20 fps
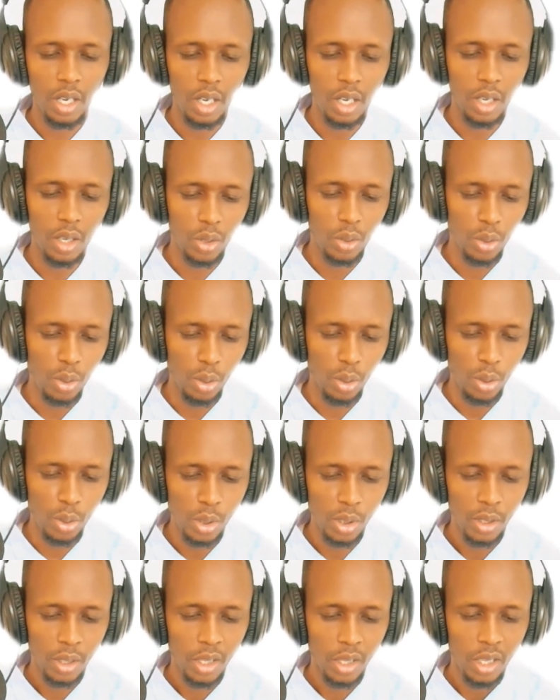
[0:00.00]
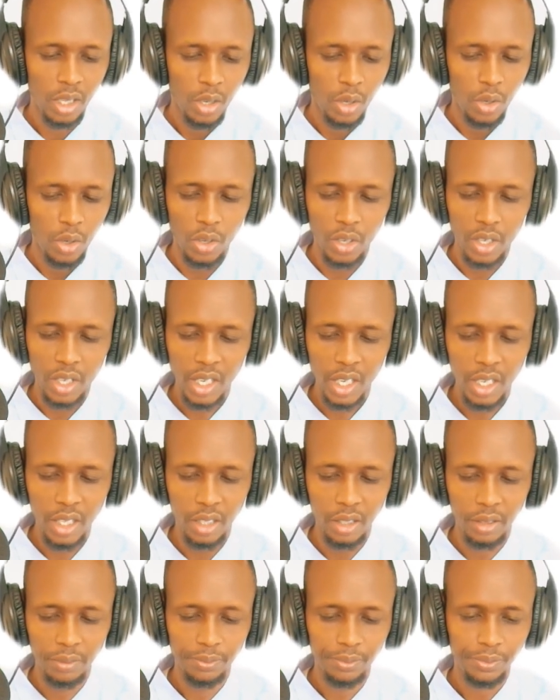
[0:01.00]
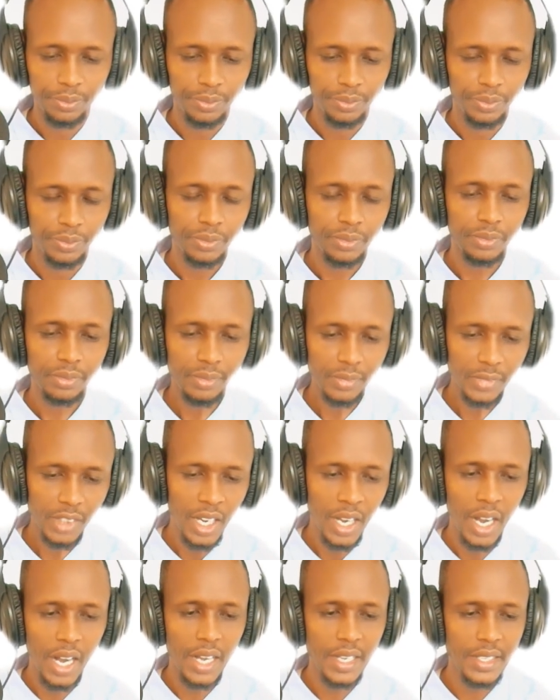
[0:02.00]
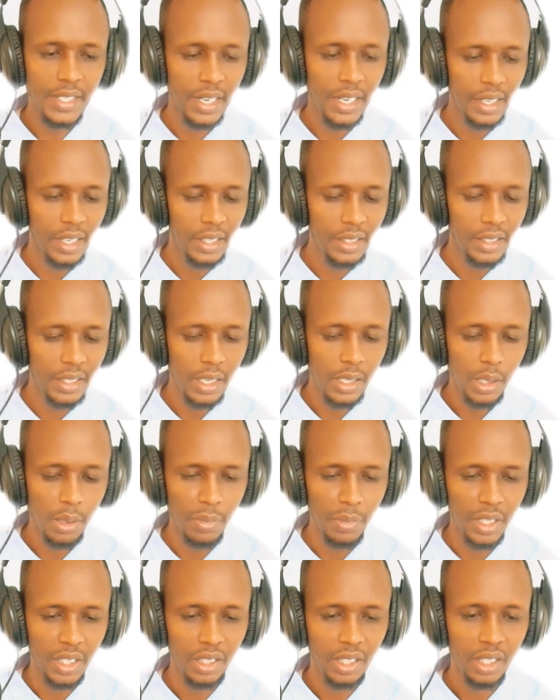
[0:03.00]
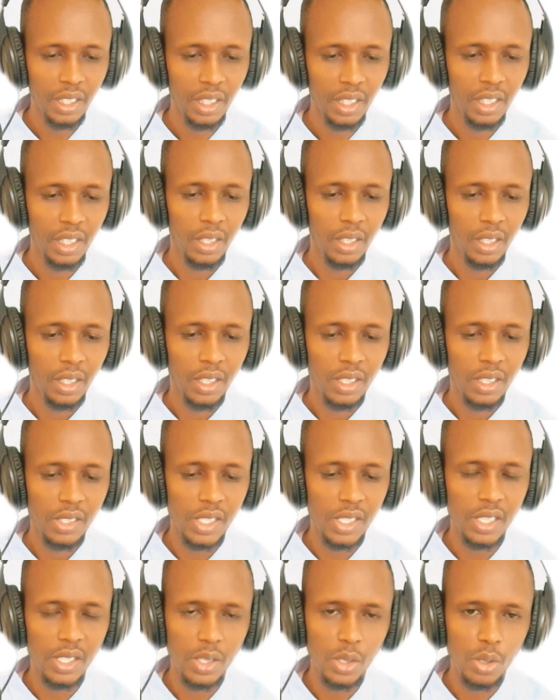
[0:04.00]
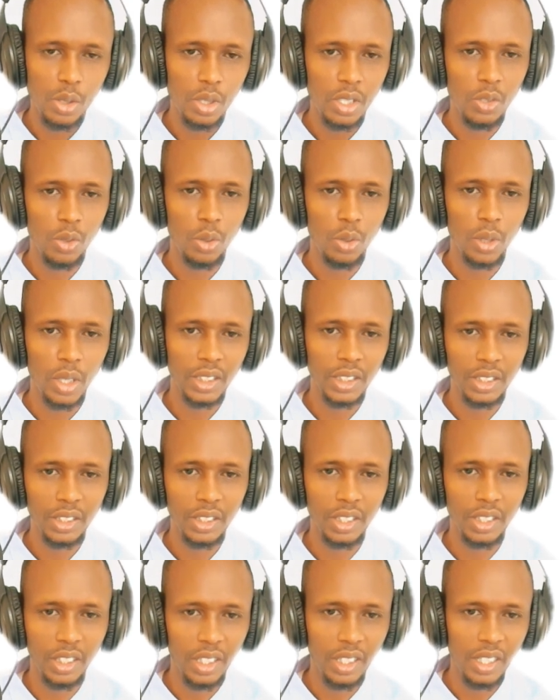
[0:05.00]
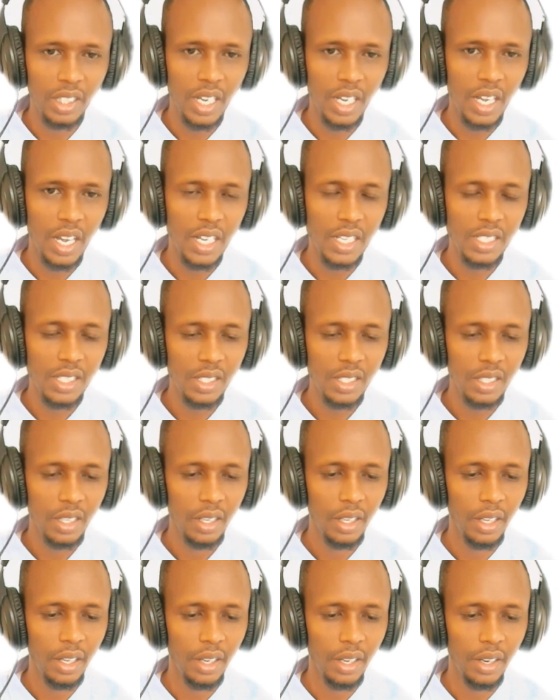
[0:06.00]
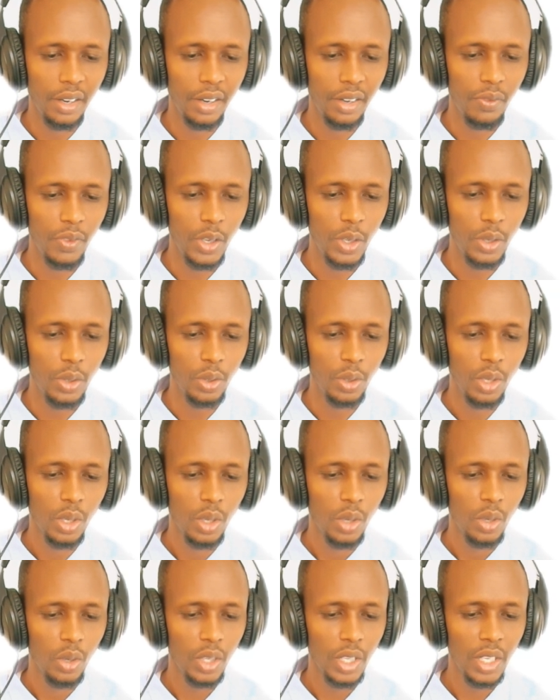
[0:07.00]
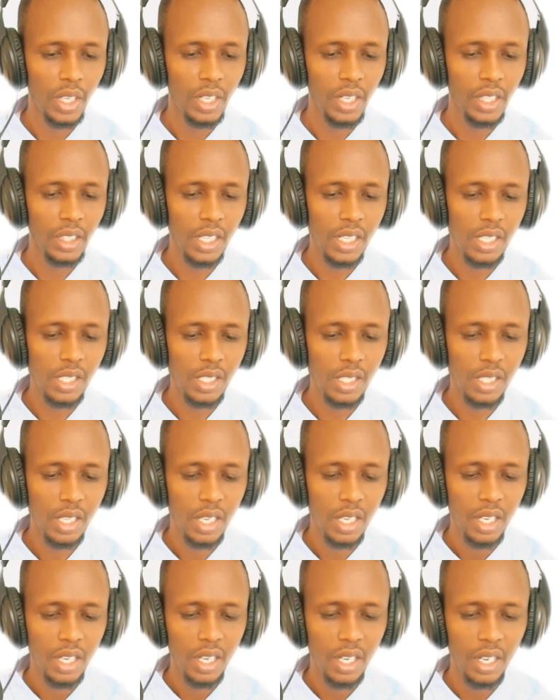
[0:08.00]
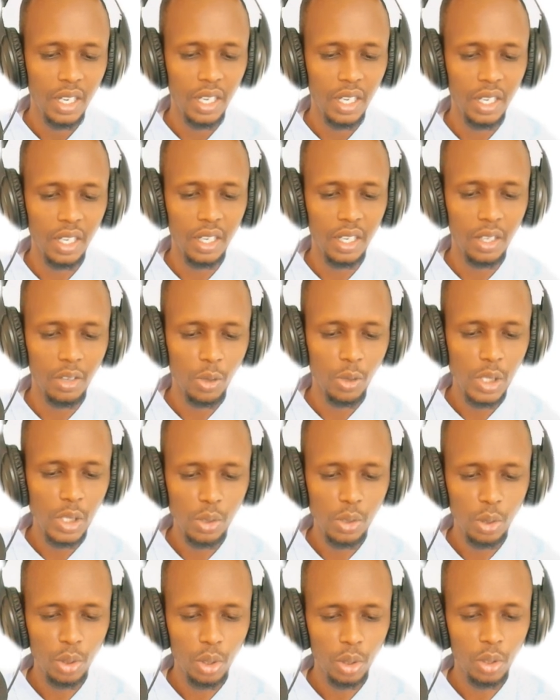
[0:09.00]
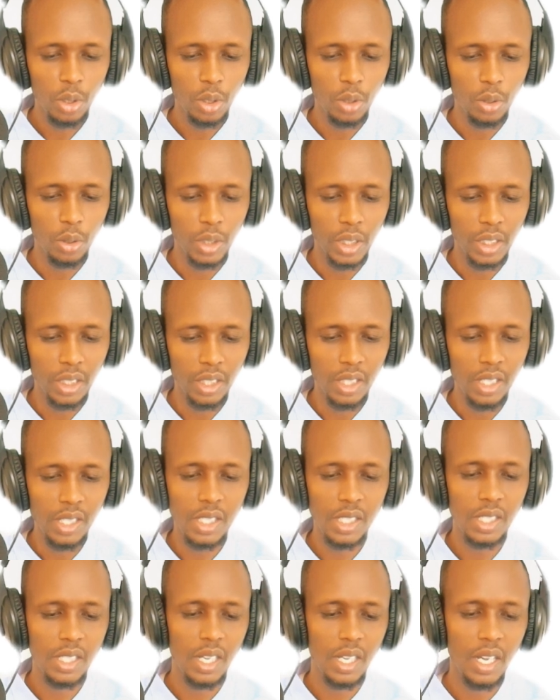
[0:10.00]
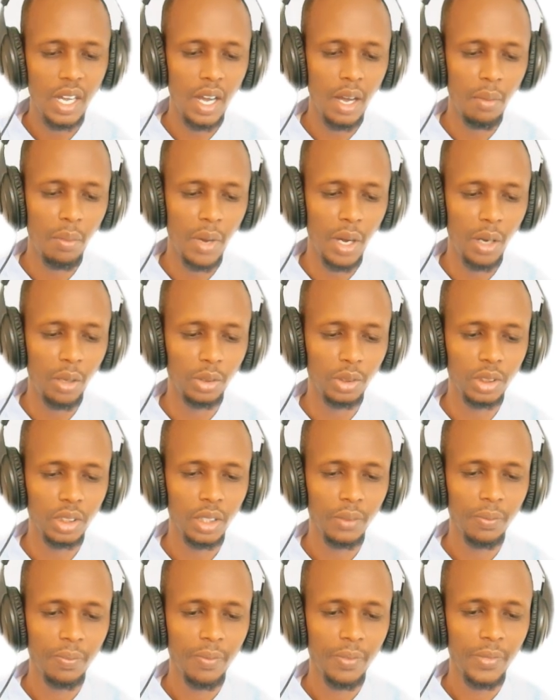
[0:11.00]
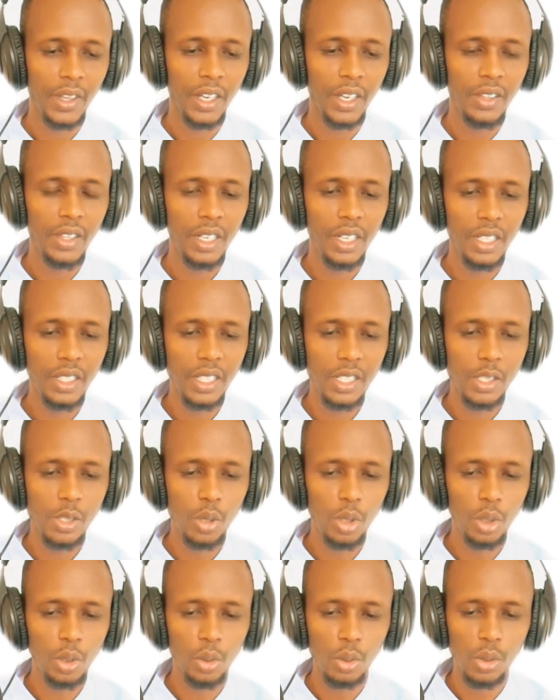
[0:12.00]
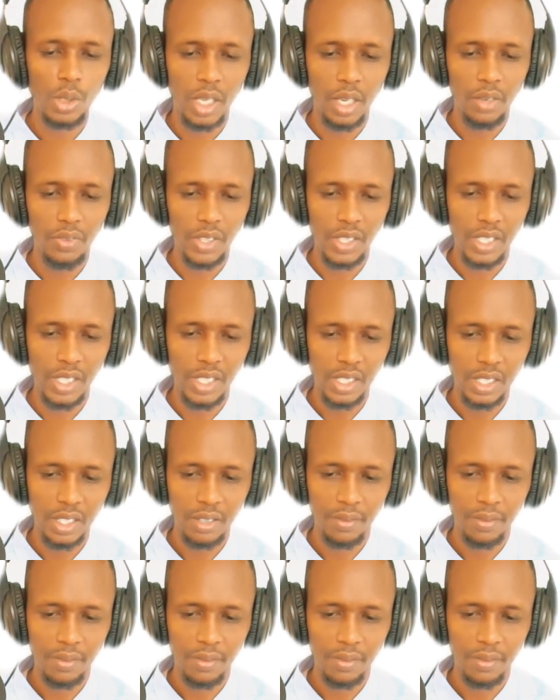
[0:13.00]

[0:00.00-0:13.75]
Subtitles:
goods, okay, as an adjustment, since you can't treat it as revenue. Okay, let us once you total, you get this amount. And then let us go to services.